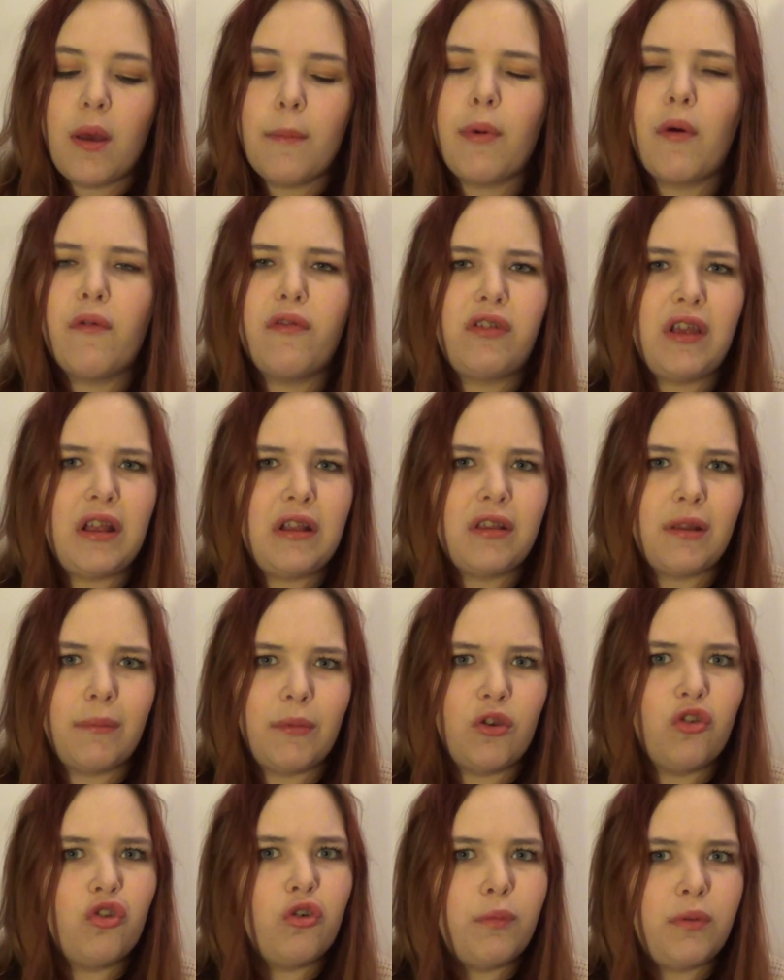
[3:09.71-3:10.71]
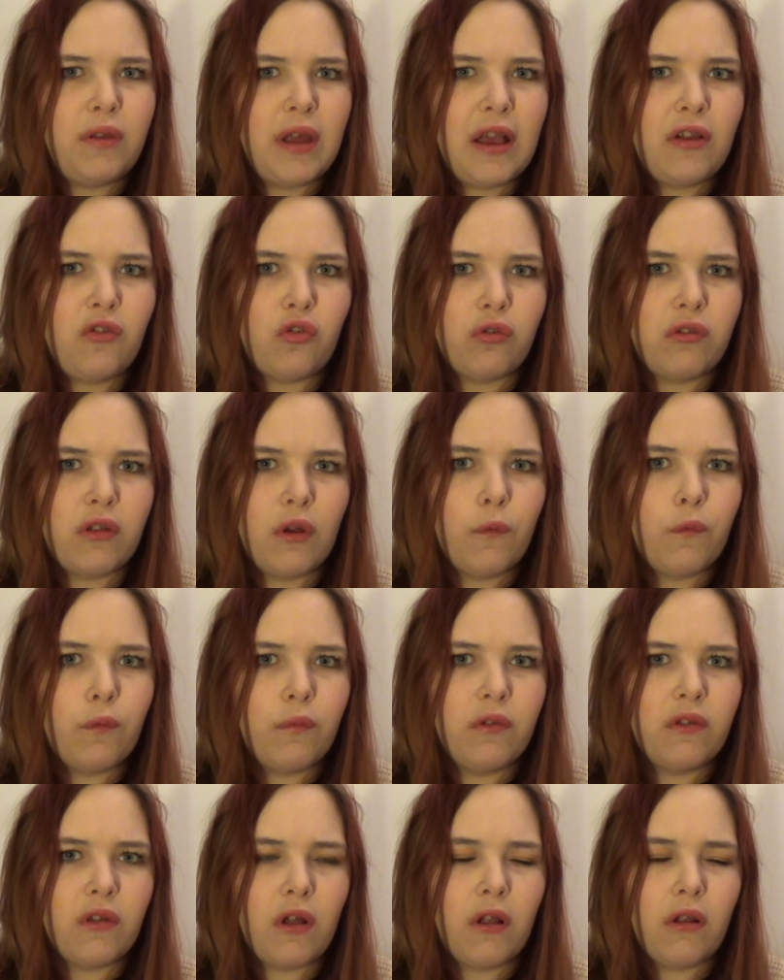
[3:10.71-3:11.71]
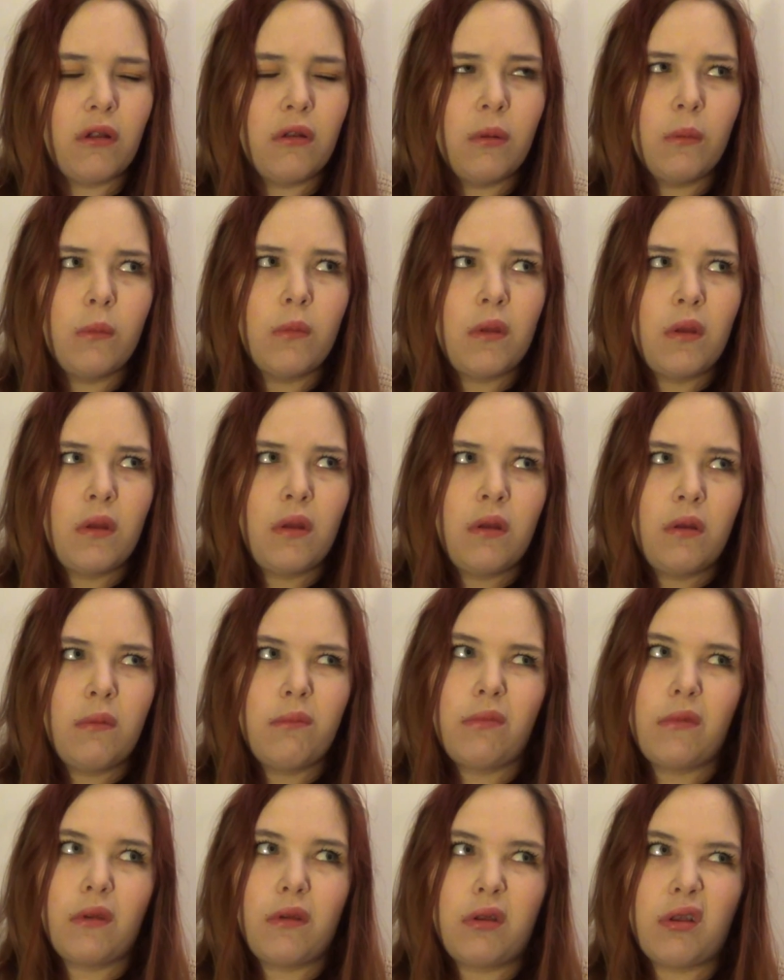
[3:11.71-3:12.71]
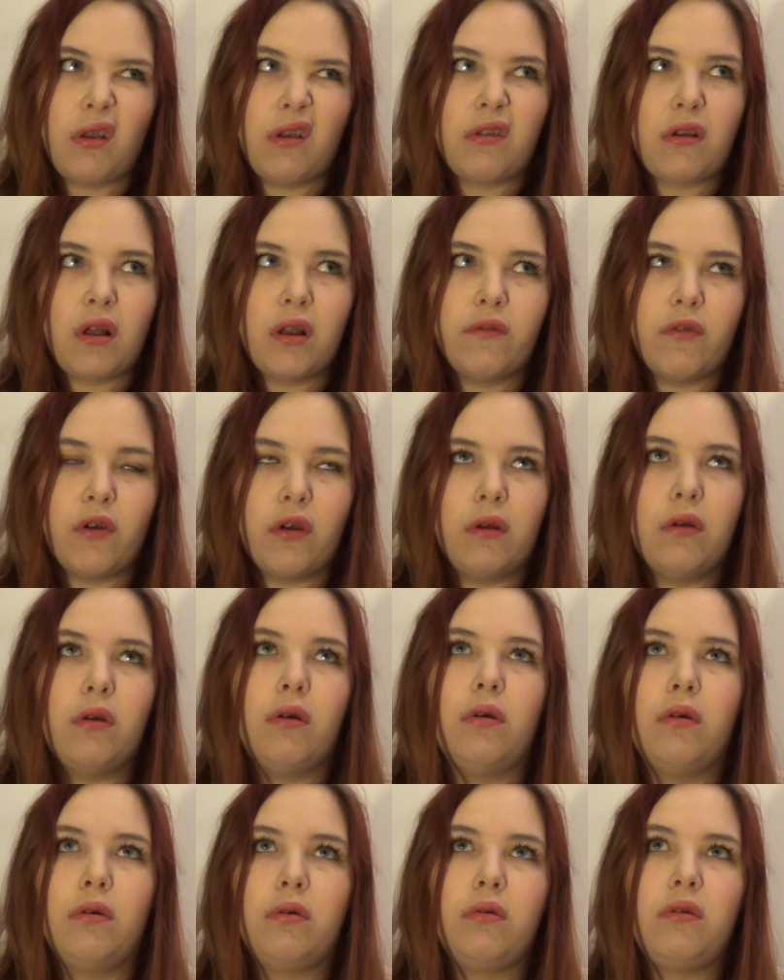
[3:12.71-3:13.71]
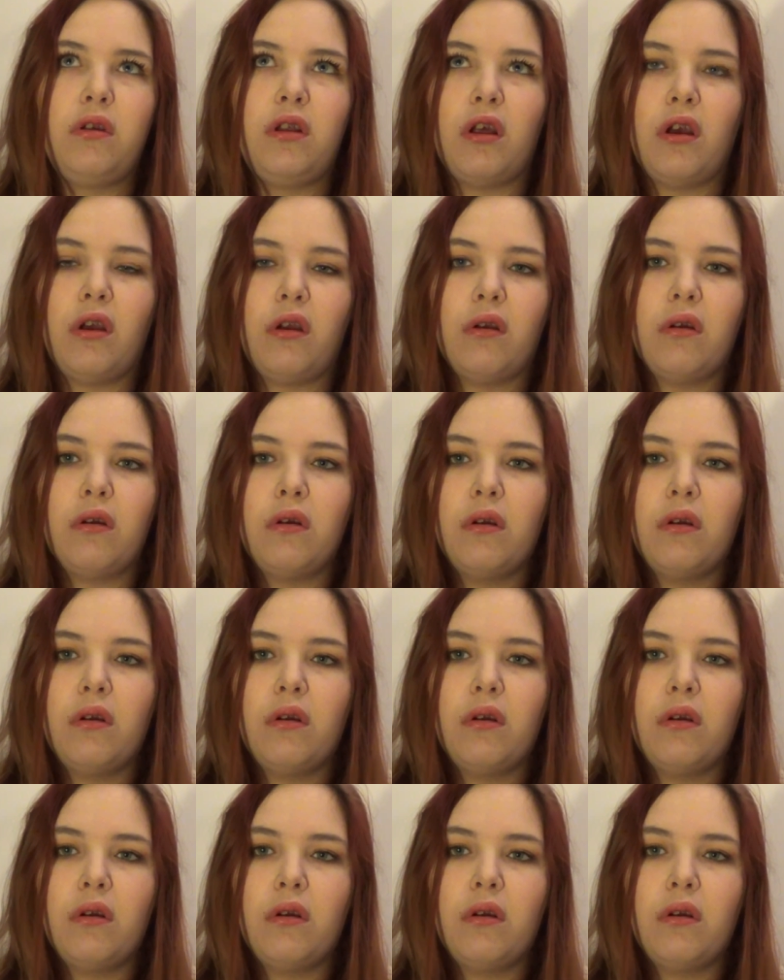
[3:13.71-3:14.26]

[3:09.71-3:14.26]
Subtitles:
but obviously in summer you should protect yourself from the sun, so it's kind of a, you know,